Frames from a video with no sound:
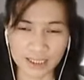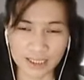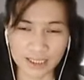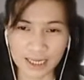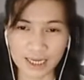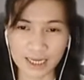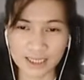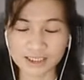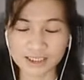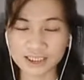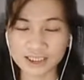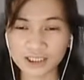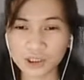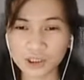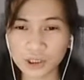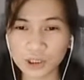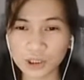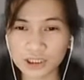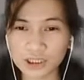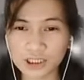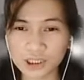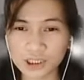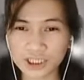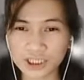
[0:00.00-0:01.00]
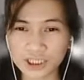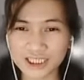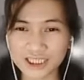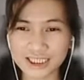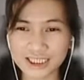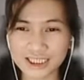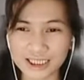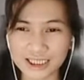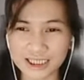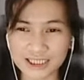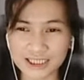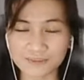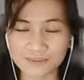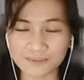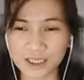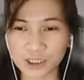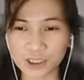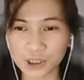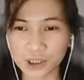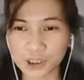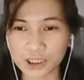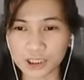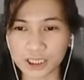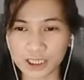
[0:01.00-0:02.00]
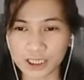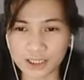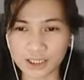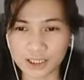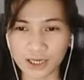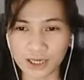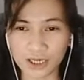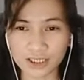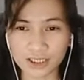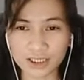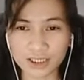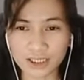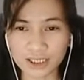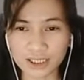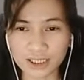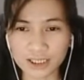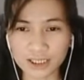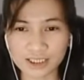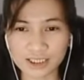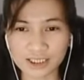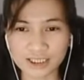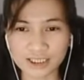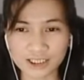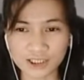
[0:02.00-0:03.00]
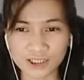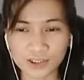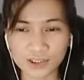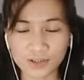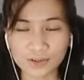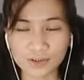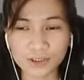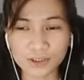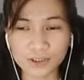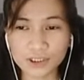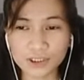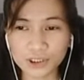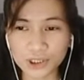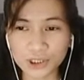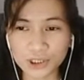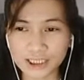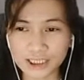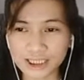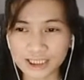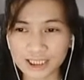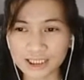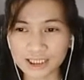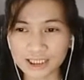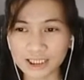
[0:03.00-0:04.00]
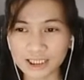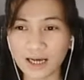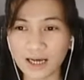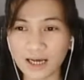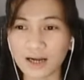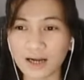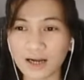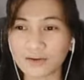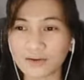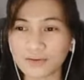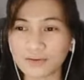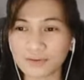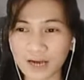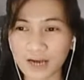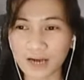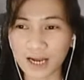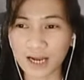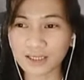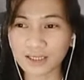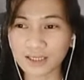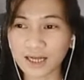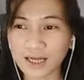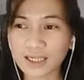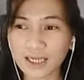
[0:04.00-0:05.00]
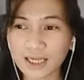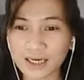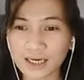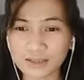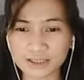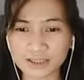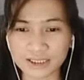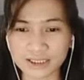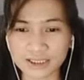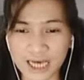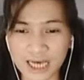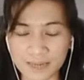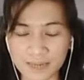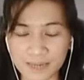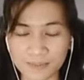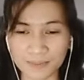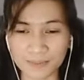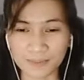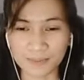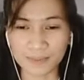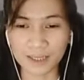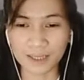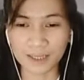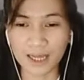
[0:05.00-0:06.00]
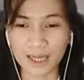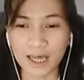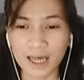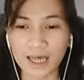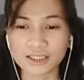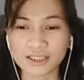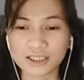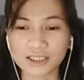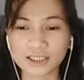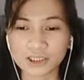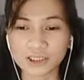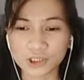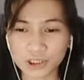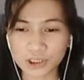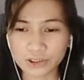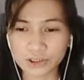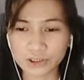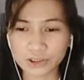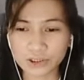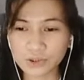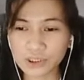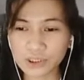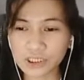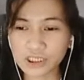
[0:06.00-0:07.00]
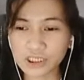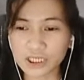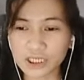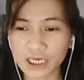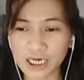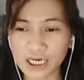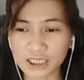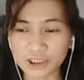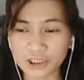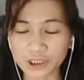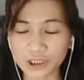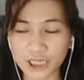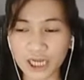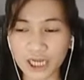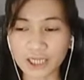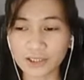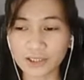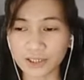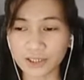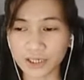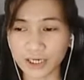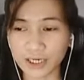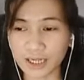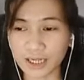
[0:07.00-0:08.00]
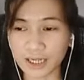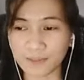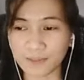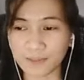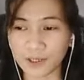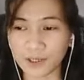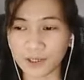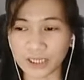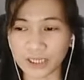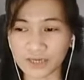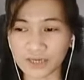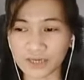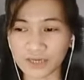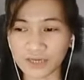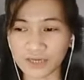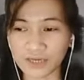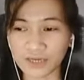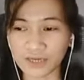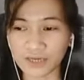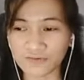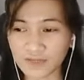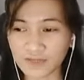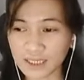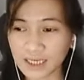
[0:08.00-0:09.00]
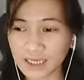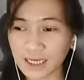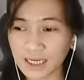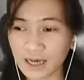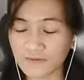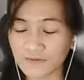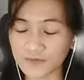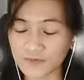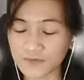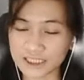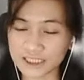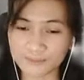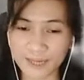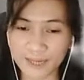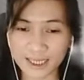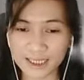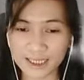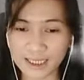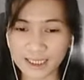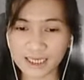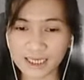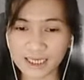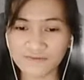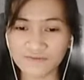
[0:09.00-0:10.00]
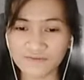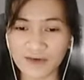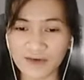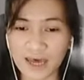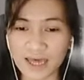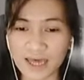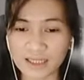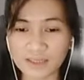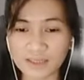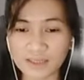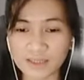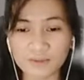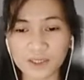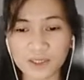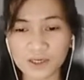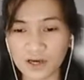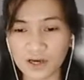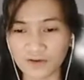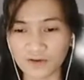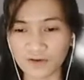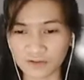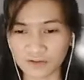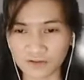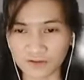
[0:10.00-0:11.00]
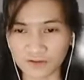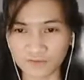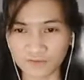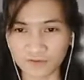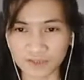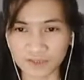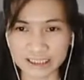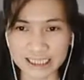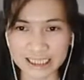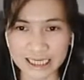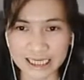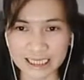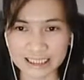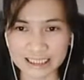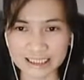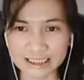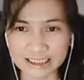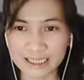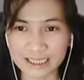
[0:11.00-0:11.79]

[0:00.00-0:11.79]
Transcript: The strategies that is mentioned in the article is the social justice read aloud time. The children engage and learn about empathy, perspective, and the beauty of differences.